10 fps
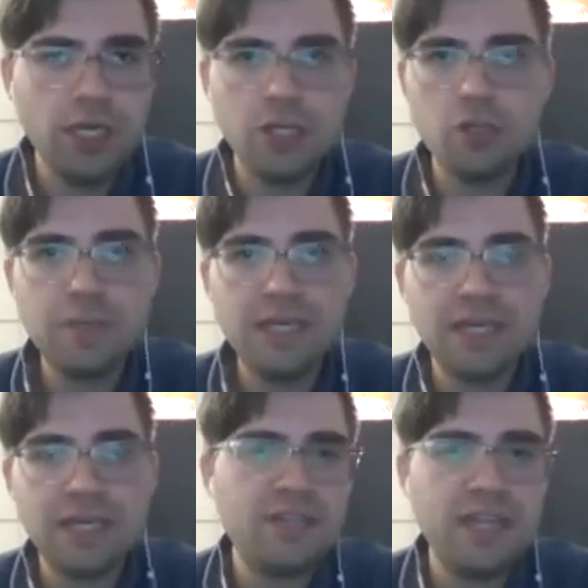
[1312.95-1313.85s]
It could be
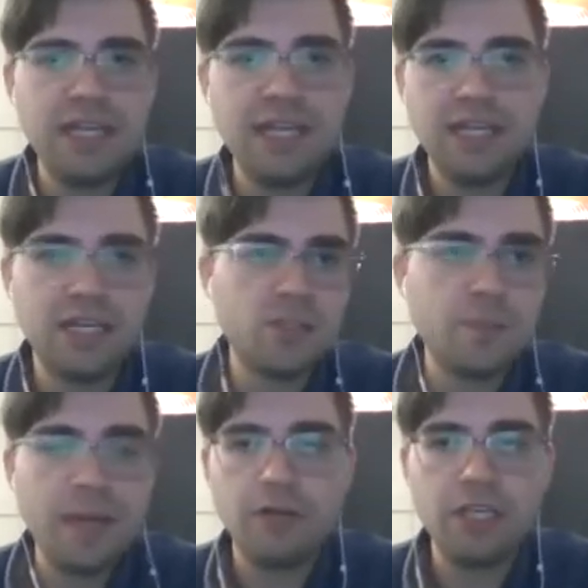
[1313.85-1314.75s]
extending an
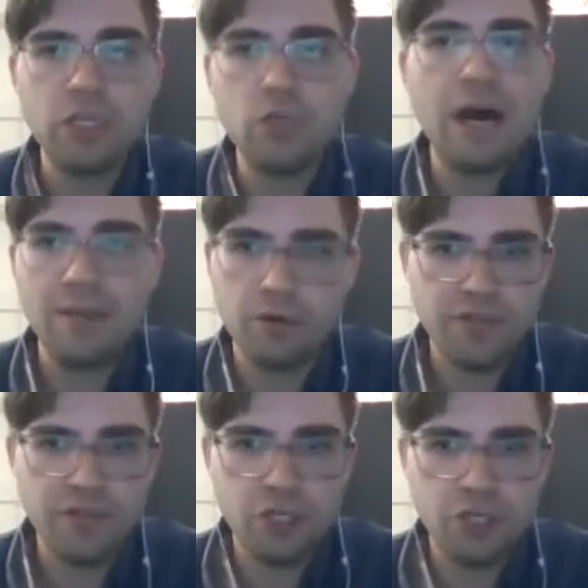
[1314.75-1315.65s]
expiring UI
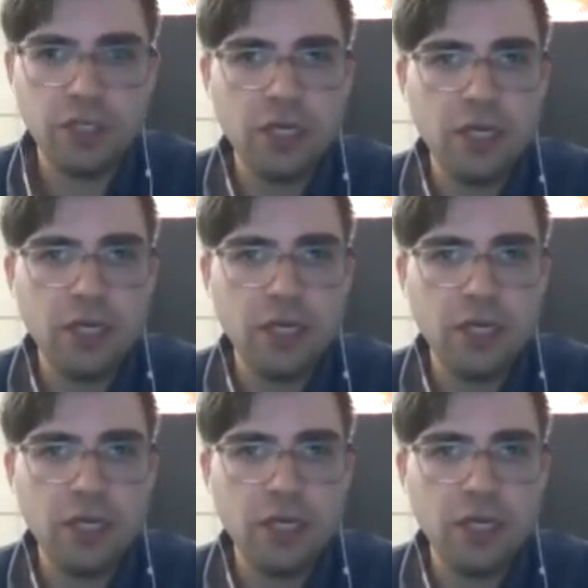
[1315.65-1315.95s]
provision.